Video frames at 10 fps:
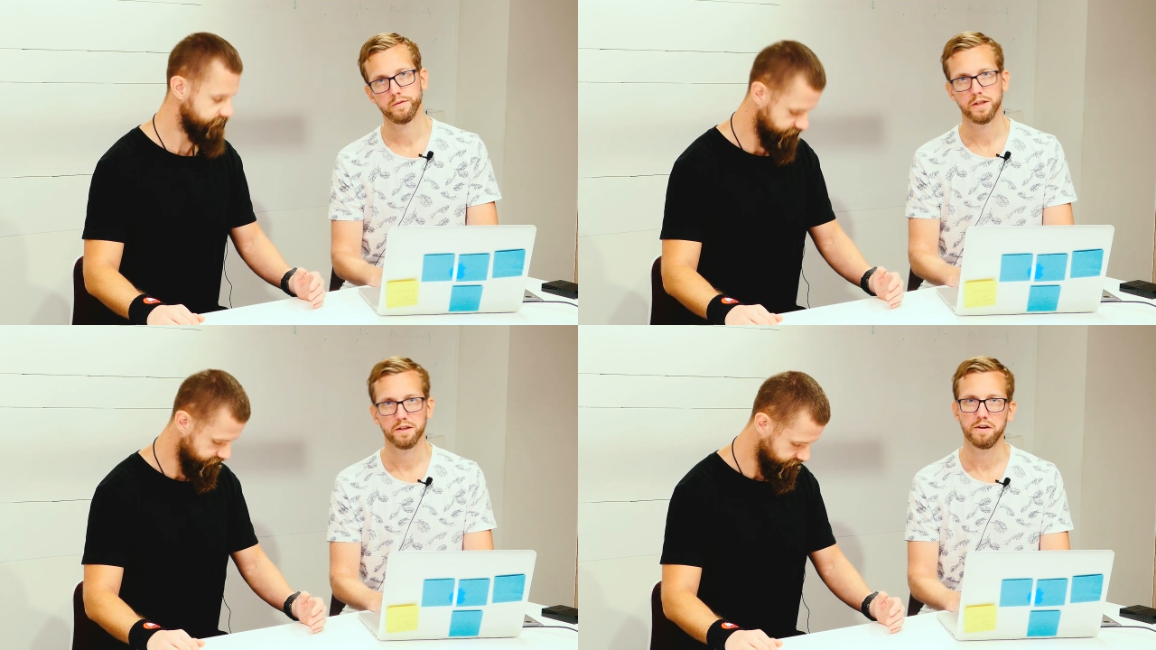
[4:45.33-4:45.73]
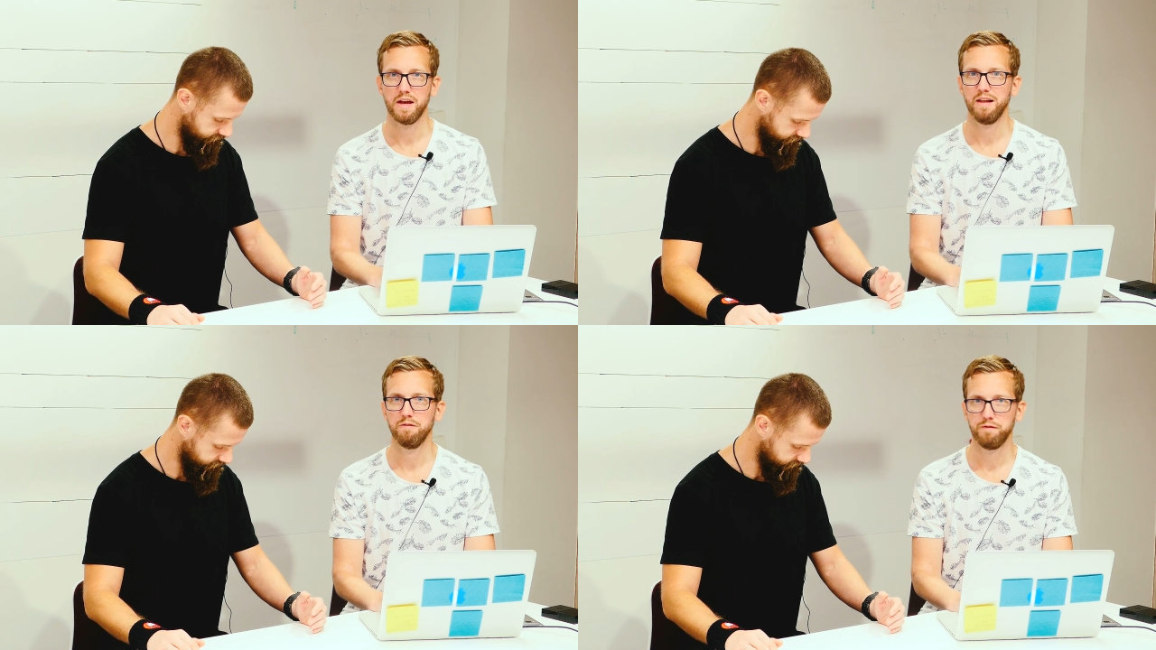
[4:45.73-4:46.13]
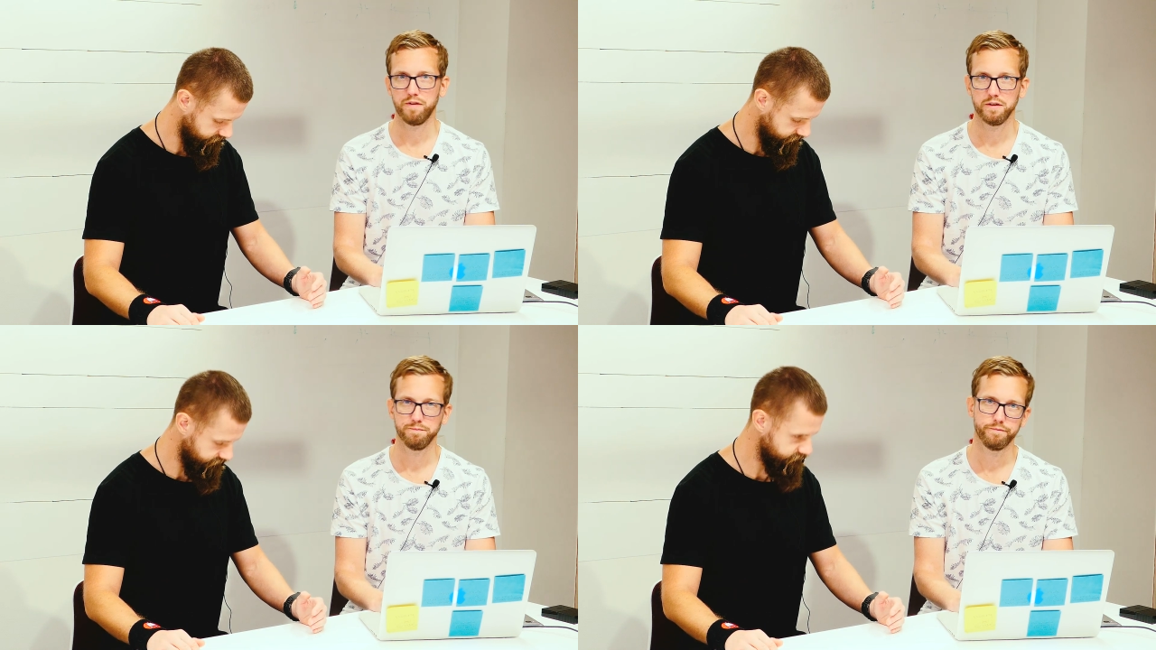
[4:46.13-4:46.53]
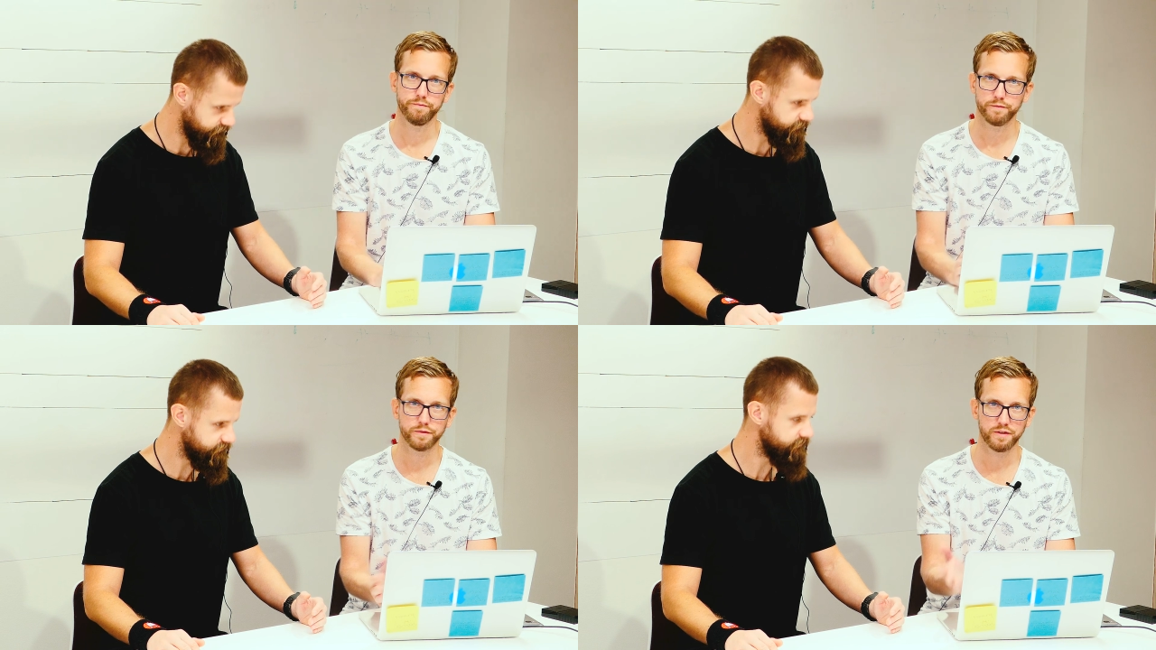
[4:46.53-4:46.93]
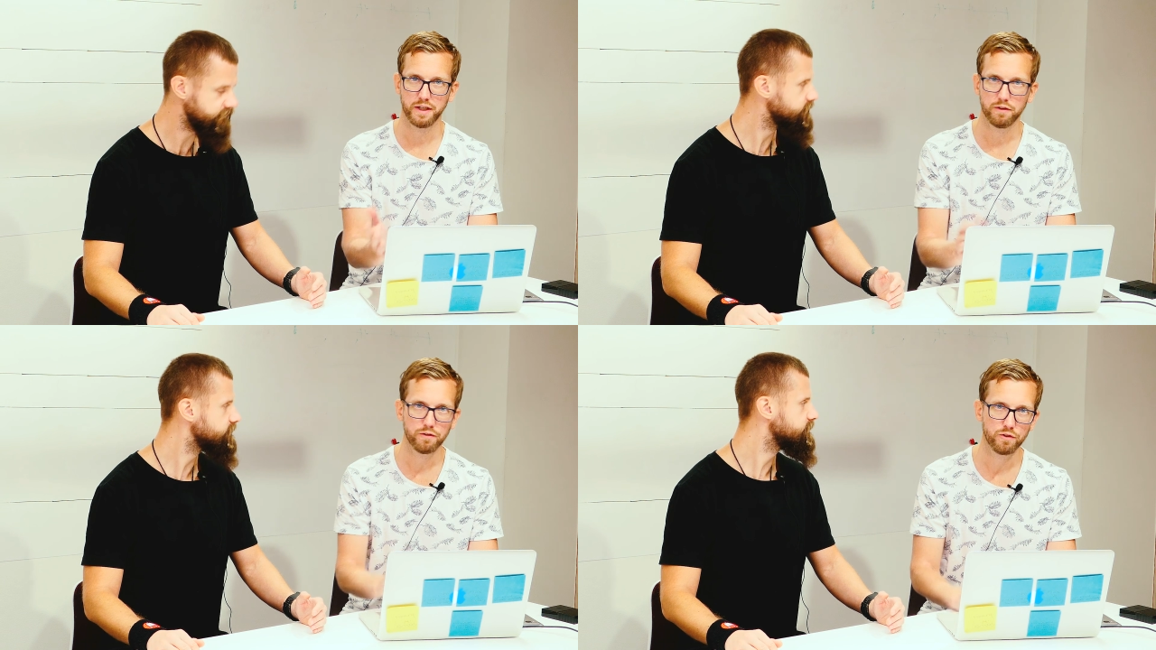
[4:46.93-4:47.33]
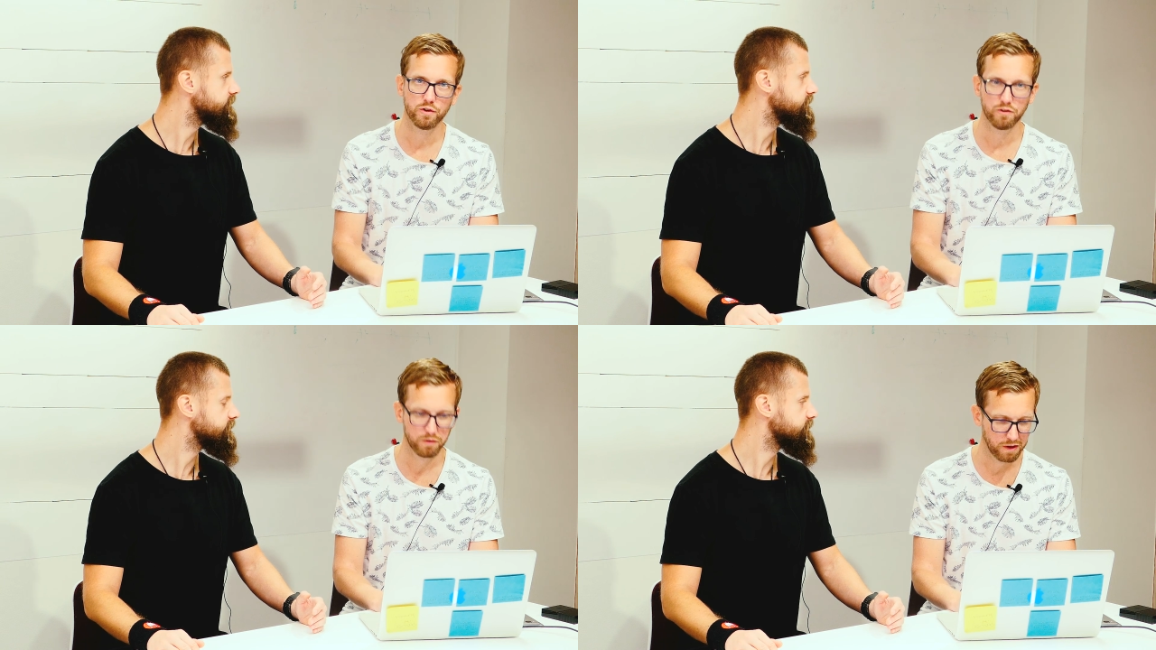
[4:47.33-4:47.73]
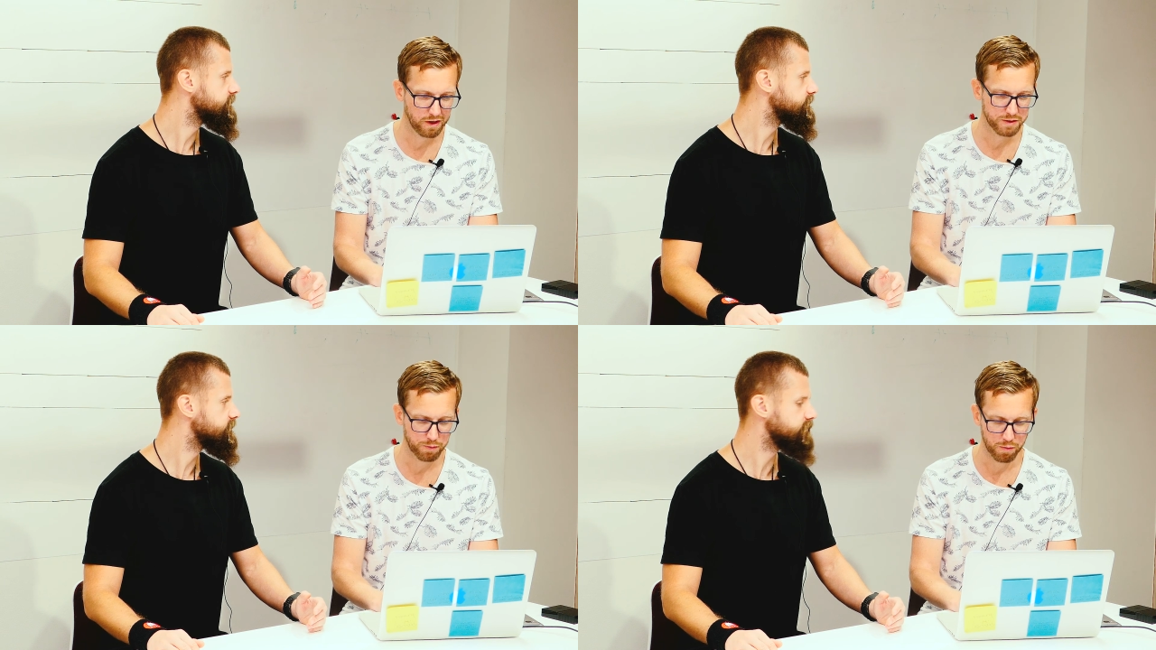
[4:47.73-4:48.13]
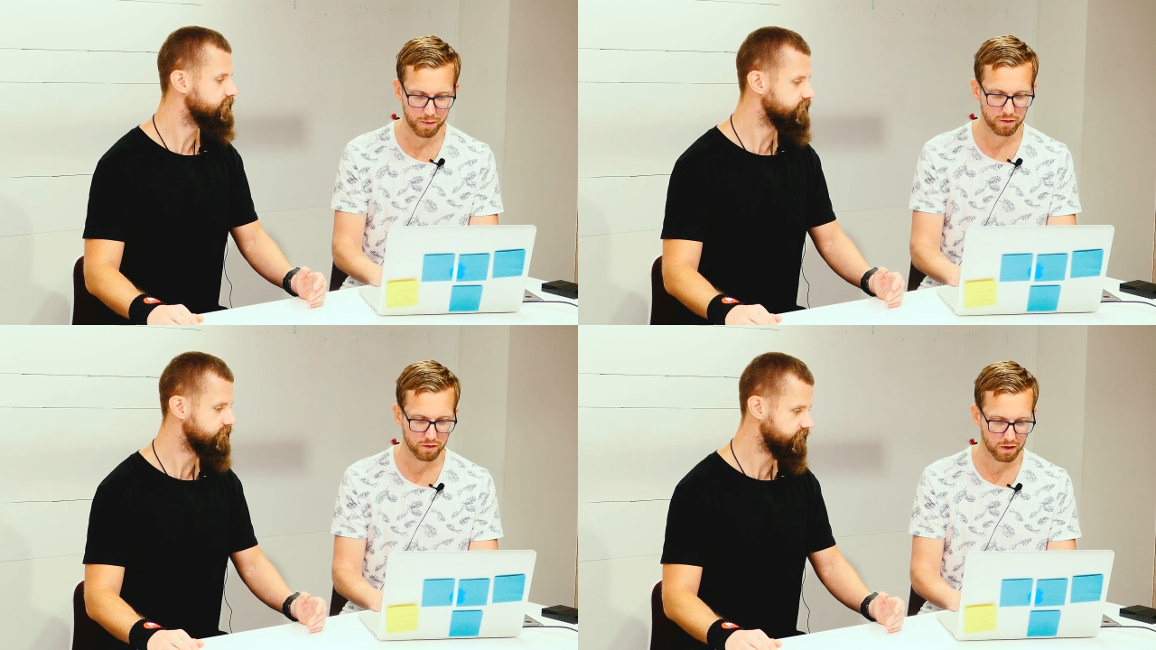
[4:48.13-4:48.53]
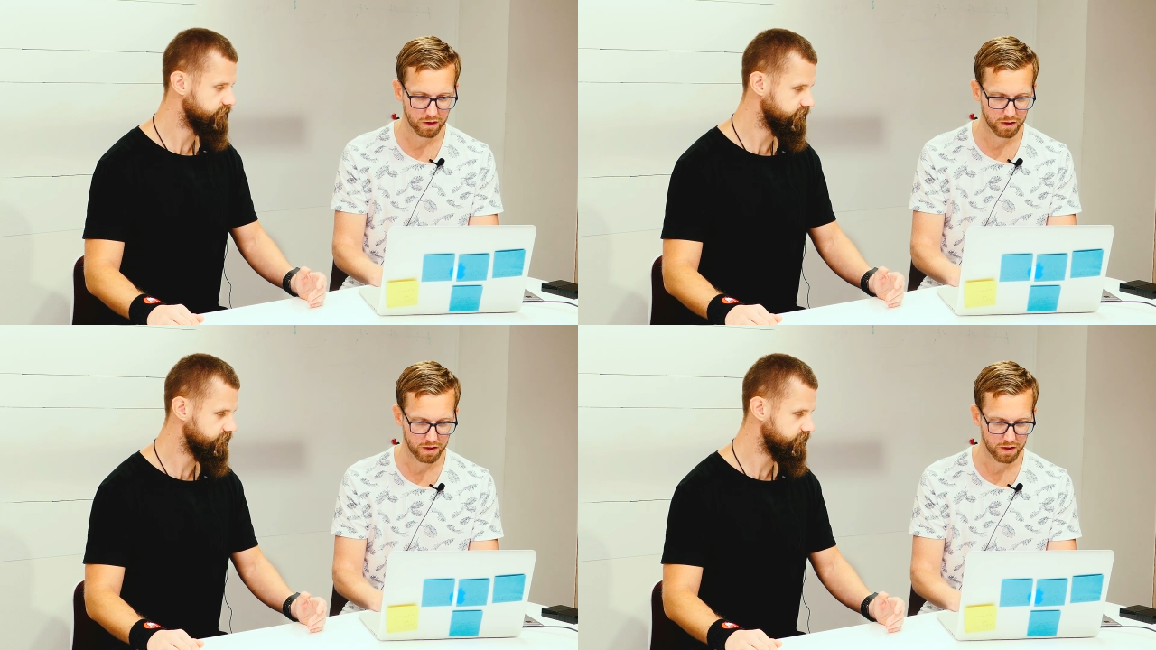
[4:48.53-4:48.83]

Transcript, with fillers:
Speaker 1: in an alpha state, so it's still experimental,